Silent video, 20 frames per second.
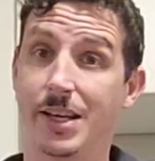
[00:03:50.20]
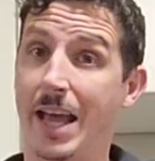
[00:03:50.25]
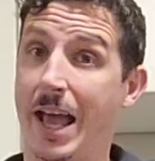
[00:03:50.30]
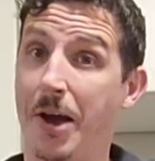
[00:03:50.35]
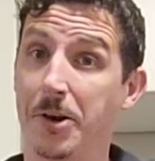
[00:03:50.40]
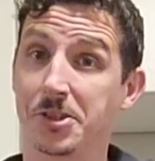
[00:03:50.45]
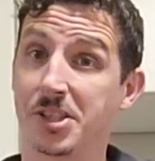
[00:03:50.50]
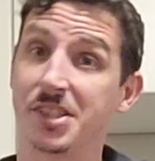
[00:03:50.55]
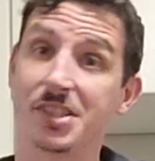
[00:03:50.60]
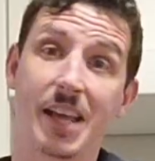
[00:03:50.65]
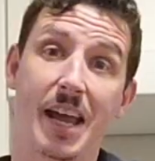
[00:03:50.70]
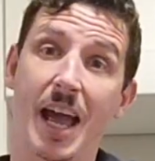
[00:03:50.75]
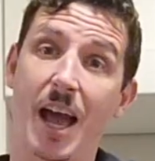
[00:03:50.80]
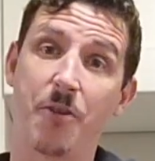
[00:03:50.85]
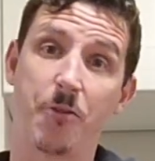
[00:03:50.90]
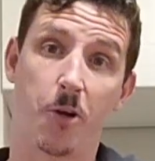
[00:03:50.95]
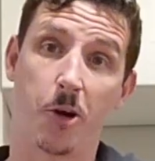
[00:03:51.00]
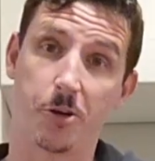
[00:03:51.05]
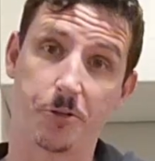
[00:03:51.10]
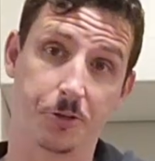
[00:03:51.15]
now, since I
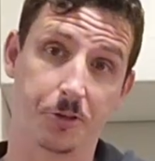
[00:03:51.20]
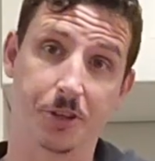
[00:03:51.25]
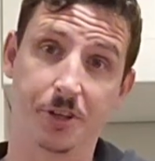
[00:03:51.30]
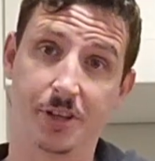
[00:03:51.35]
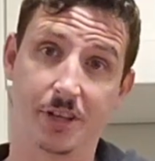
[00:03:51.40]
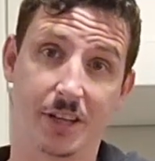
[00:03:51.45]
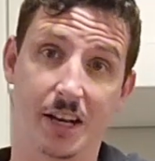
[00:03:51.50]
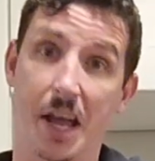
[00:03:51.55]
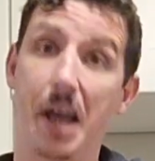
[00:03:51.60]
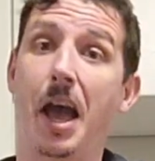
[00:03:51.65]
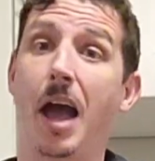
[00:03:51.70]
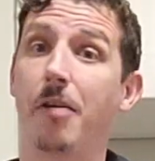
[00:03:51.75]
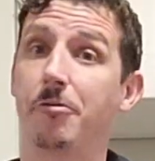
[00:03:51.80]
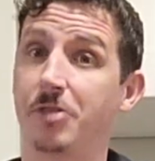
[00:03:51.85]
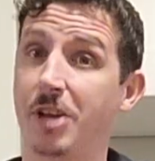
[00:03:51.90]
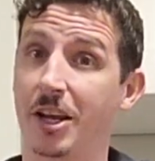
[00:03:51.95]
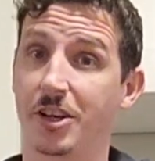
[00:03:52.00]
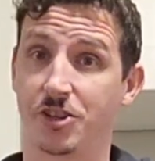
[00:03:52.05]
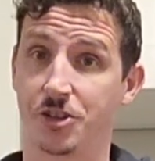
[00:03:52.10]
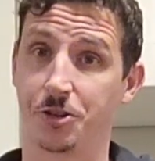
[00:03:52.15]
have ARFID and I have
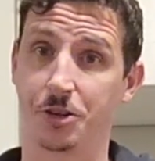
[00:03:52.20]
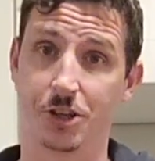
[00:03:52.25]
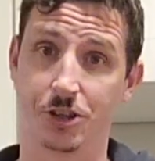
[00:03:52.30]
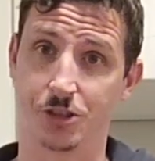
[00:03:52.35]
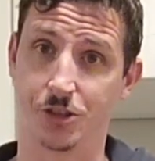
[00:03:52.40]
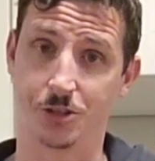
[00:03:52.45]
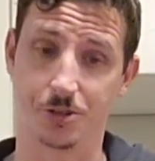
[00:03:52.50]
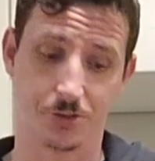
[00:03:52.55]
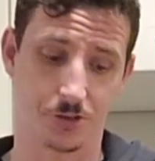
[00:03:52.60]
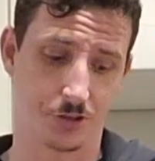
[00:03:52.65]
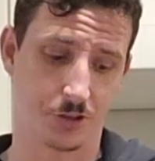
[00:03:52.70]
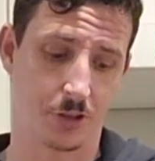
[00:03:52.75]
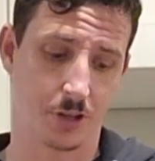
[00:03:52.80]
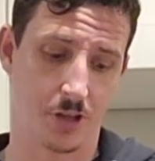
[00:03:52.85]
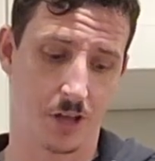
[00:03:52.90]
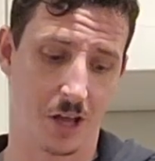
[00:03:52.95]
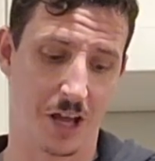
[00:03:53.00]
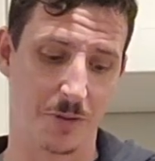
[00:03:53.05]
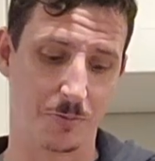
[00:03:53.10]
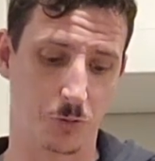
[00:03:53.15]
texture issues,
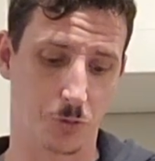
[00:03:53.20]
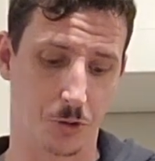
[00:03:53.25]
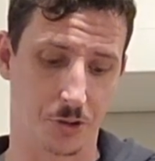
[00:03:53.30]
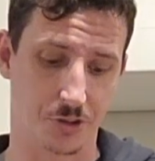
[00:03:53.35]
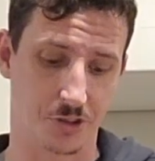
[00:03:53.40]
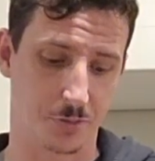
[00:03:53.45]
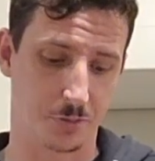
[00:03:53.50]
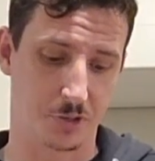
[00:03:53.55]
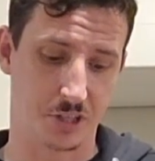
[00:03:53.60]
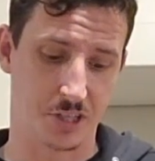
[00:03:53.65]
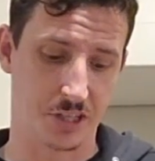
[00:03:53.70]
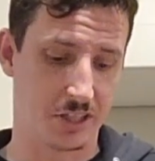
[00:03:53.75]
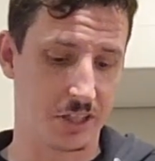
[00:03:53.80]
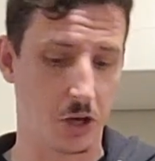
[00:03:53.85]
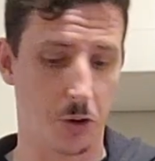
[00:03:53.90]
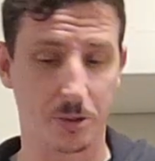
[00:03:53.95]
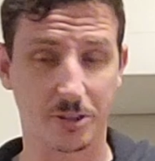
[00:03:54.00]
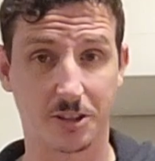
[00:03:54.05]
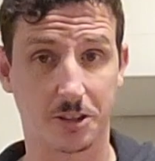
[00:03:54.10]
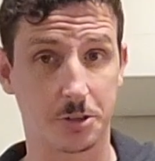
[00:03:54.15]
I'm going to be
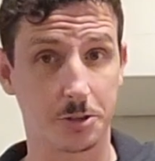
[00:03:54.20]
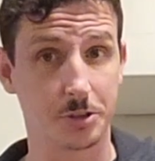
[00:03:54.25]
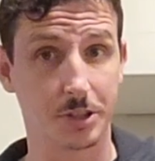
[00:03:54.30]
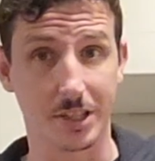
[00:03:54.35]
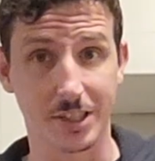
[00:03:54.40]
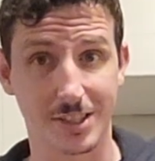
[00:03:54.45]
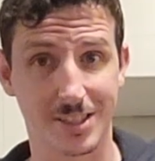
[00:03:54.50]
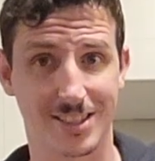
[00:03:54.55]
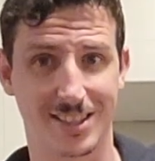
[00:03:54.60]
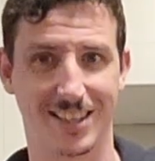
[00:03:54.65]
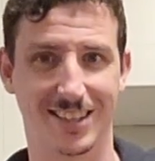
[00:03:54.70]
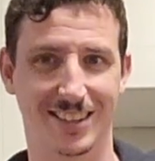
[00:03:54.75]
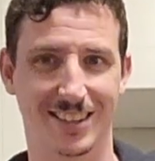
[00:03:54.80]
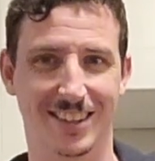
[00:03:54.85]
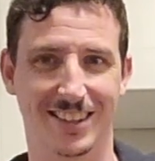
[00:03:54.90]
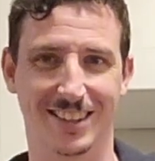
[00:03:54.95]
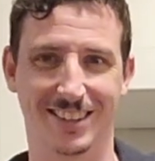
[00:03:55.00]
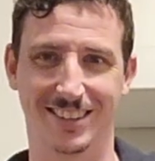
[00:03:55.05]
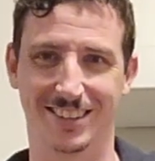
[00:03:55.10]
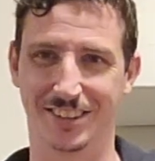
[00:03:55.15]
going through this a
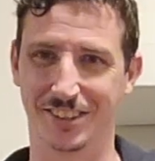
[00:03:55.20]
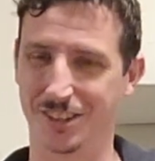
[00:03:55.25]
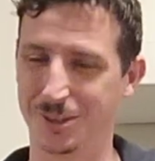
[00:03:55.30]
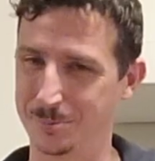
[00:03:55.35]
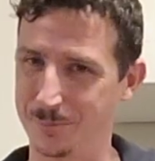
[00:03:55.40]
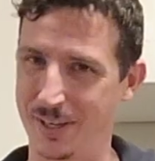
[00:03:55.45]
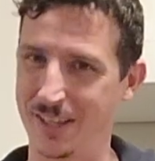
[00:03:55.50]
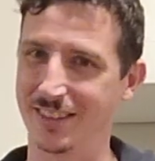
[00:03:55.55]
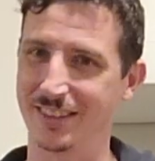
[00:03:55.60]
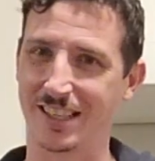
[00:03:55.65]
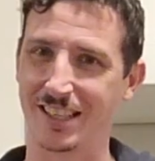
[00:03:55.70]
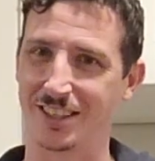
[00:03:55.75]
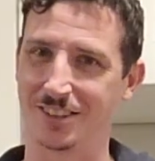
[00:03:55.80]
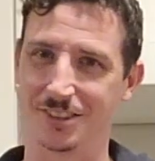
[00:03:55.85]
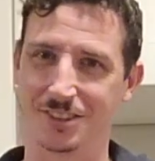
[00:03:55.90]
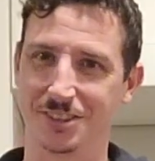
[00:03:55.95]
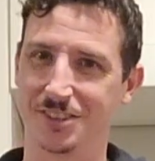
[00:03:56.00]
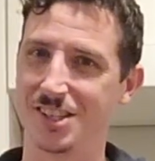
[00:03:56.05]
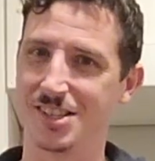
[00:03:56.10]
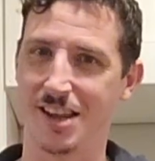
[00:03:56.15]
little bit like a
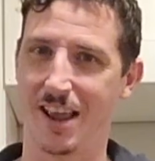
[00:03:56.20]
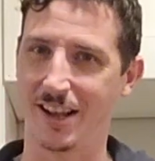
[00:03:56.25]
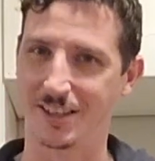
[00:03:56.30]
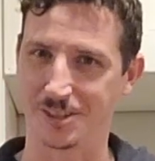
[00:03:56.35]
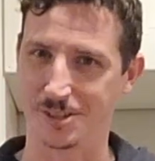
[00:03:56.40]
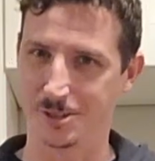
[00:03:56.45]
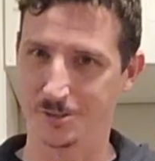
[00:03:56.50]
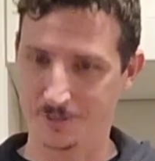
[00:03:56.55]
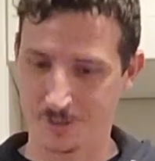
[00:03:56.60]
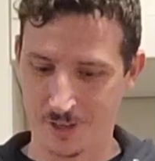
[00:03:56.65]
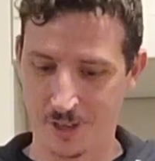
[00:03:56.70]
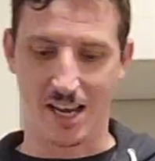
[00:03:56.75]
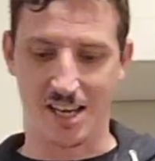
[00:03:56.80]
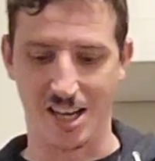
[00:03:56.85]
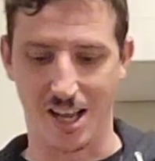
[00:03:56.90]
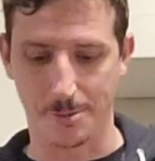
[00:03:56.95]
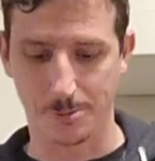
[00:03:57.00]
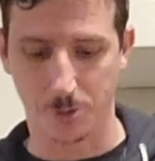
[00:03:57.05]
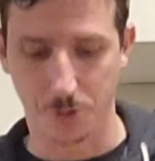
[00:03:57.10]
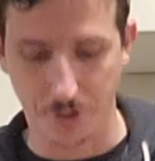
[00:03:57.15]
little detective, and
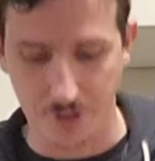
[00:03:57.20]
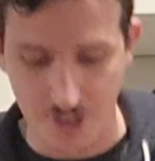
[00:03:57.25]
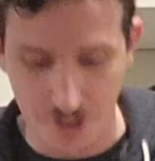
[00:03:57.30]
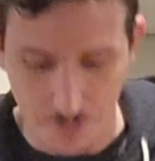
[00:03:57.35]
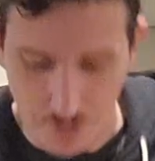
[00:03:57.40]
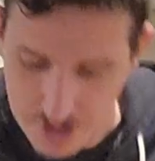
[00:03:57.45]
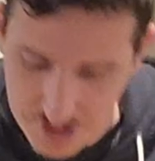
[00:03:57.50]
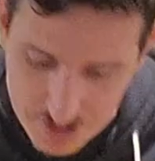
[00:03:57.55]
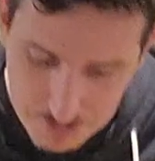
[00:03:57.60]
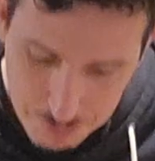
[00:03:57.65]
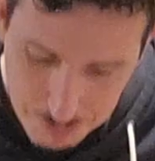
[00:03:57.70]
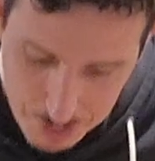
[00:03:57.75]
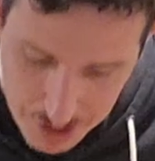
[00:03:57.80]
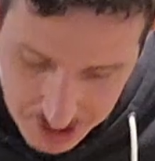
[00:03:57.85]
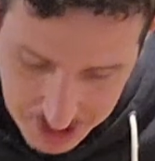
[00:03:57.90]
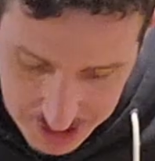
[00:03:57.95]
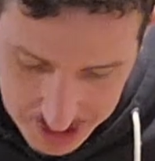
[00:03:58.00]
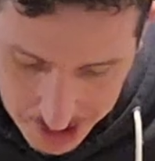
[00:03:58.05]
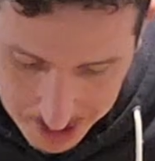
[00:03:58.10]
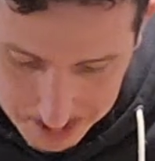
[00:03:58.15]
I'm going to be
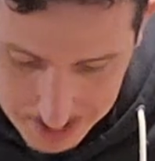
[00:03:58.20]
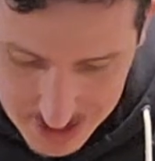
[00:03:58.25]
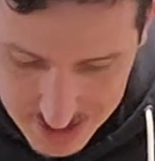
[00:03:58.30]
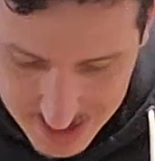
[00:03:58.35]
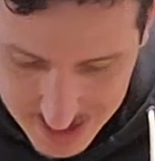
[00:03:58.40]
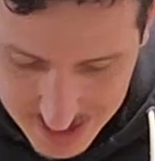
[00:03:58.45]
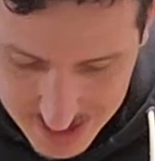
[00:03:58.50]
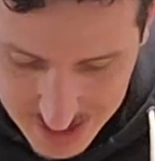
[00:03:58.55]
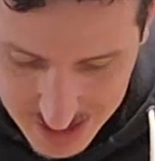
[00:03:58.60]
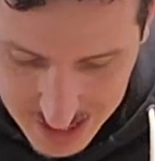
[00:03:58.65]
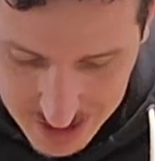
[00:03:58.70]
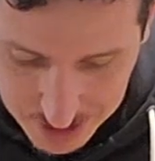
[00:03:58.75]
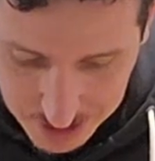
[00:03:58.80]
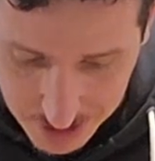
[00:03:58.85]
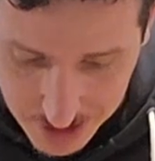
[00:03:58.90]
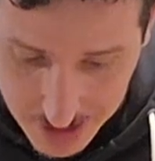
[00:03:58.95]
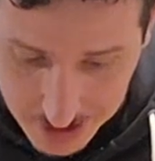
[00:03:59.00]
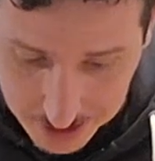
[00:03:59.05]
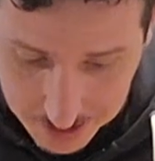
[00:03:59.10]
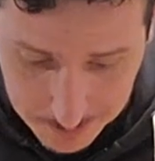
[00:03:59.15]
picking out pieces that I don't
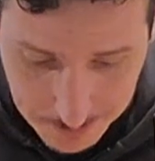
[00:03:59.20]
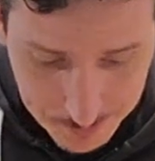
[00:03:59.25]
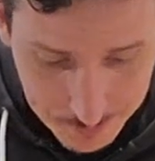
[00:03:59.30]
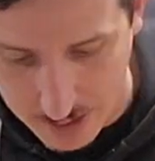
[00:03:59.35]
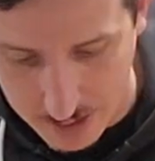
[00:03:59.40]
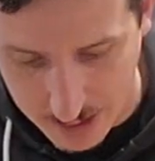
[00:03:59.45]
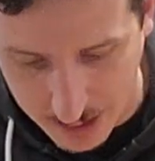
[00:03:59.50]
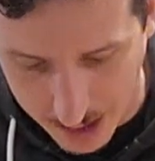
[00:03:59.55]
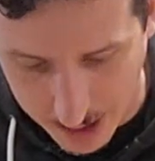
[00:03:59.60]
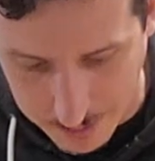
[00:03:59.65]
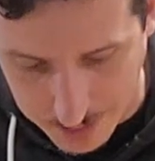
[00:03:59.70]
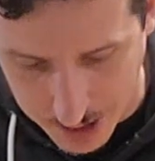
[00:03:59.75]
like. Like I've